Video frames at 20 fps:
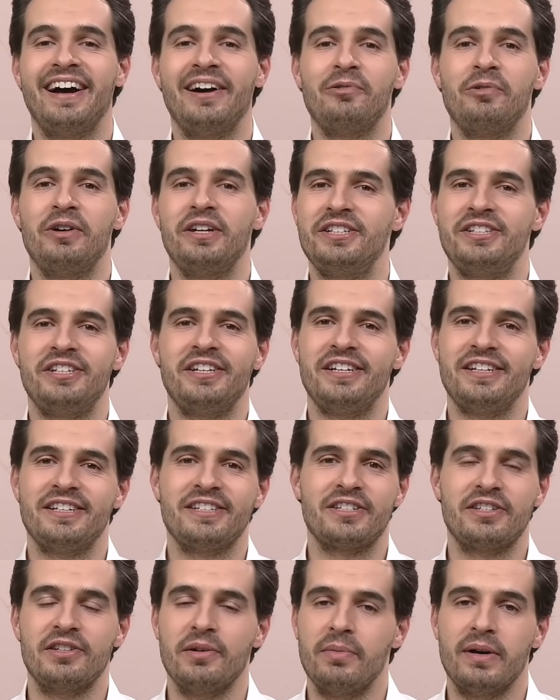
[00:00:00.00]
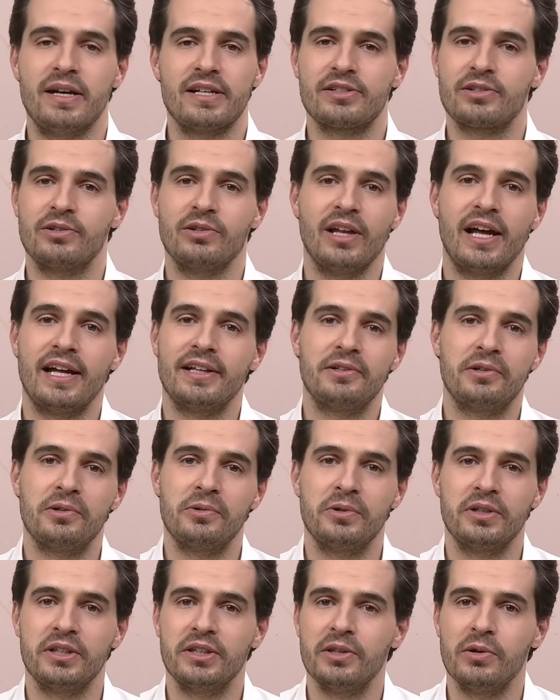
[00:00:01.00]
which is the best
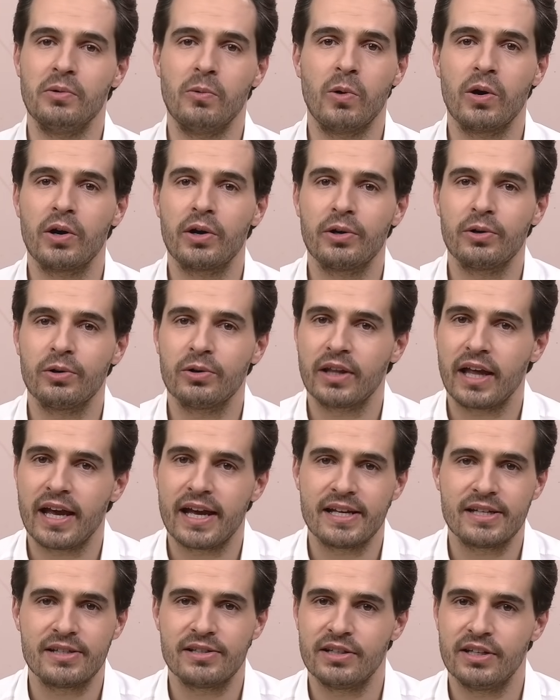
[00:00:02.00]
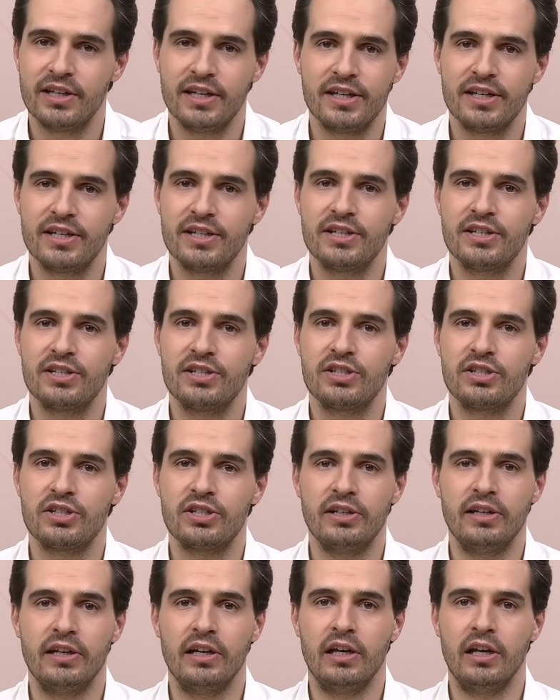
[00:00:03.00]
collateral in the world, as it is
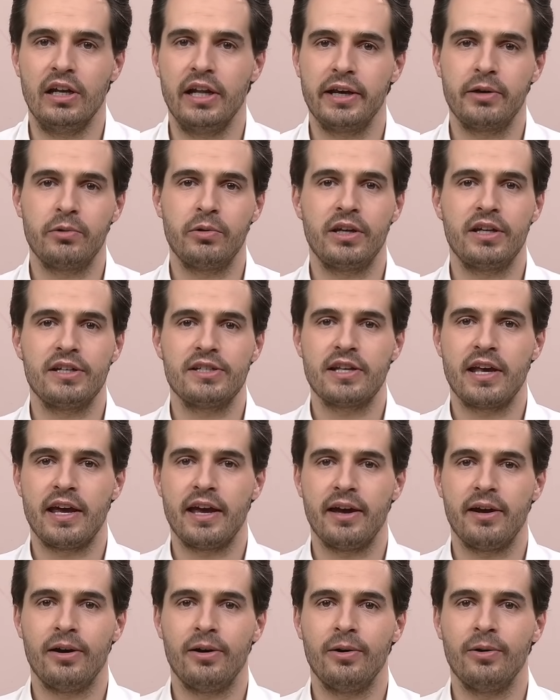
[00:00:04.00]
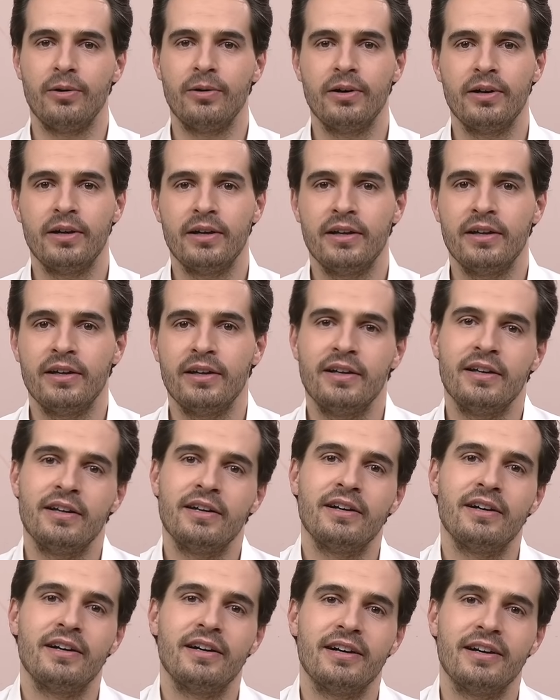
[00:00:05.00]
liquid as hell.
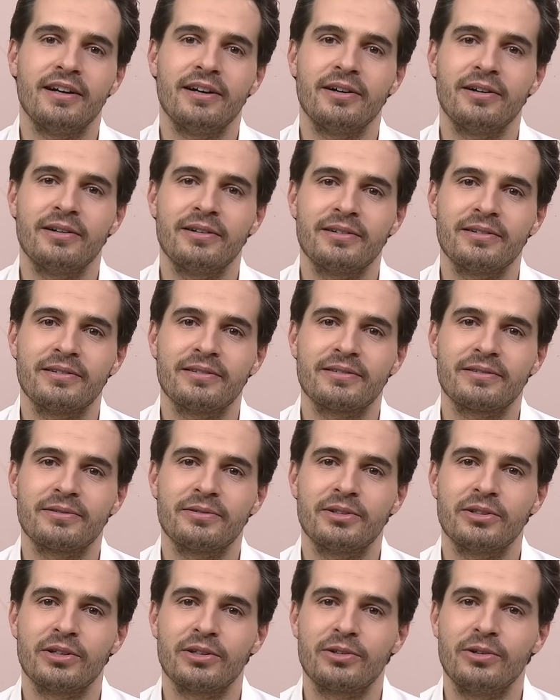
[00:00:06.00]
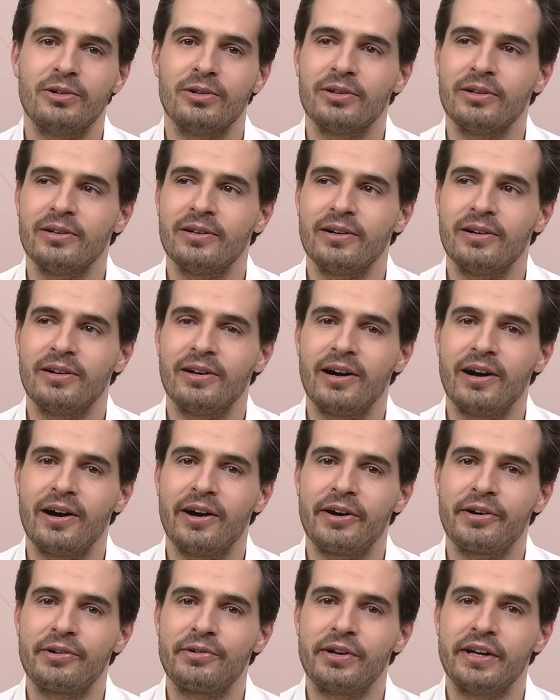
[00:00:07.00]
We're not gonna
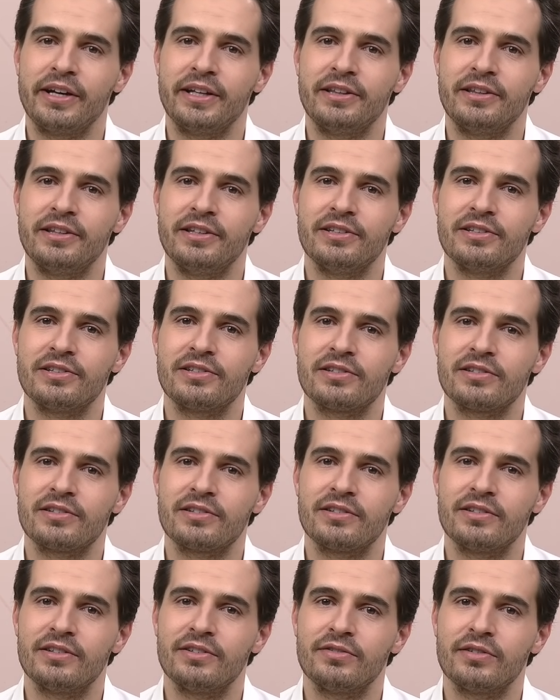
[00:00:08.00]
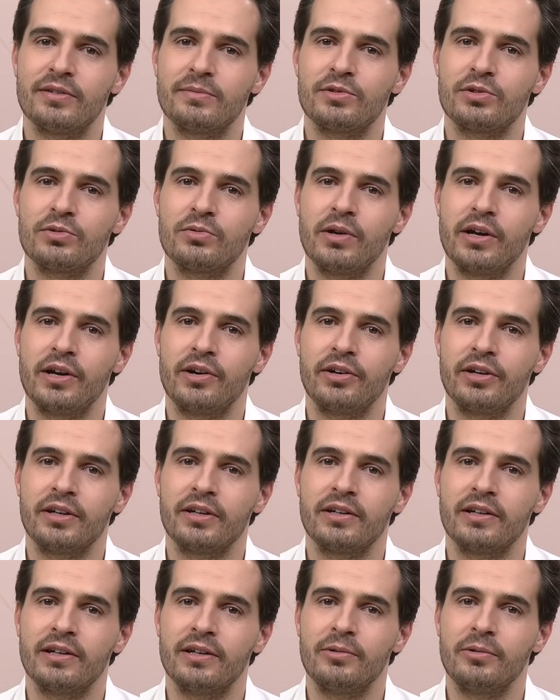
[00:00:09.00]
R-rate this if I'm swearing,
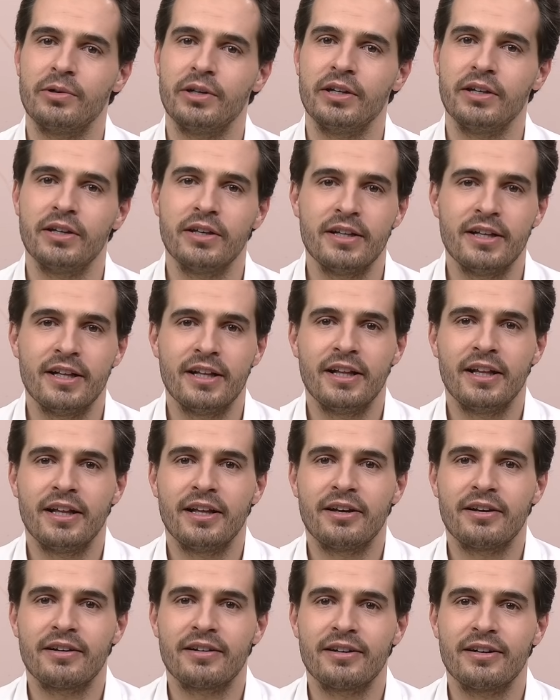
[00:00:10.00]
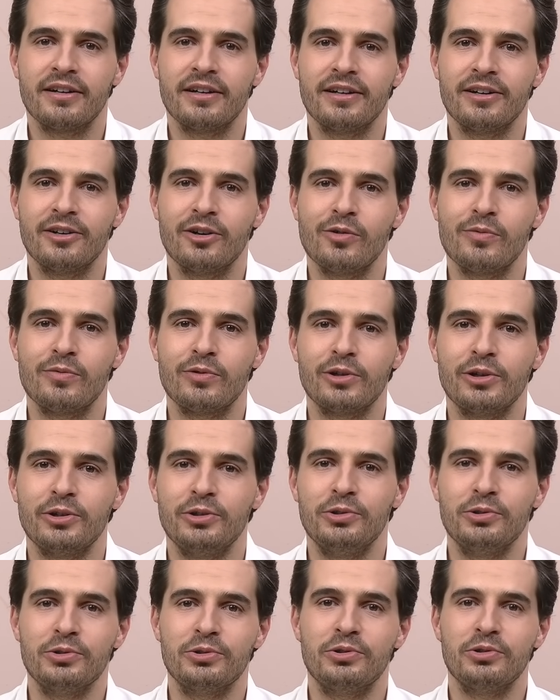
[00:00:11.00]
can we? Hopefully
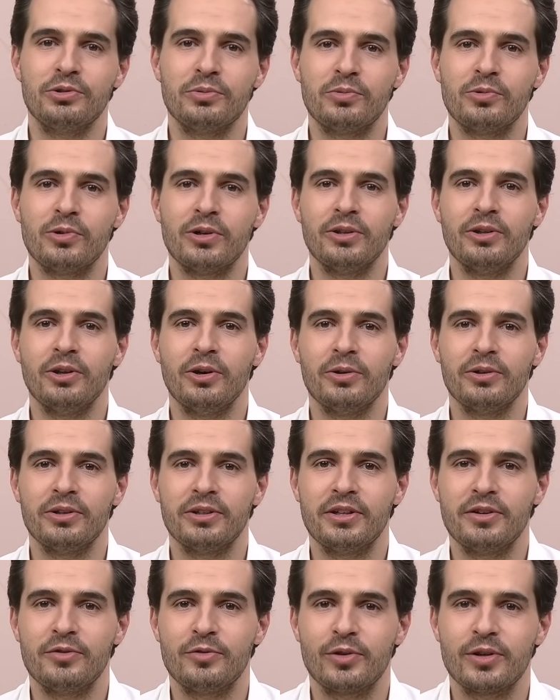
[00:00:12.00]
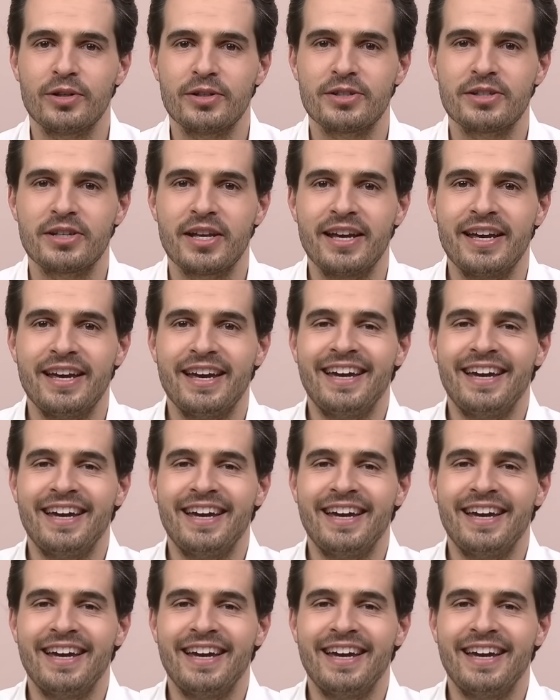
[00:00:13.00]
YouTube won't know the difference.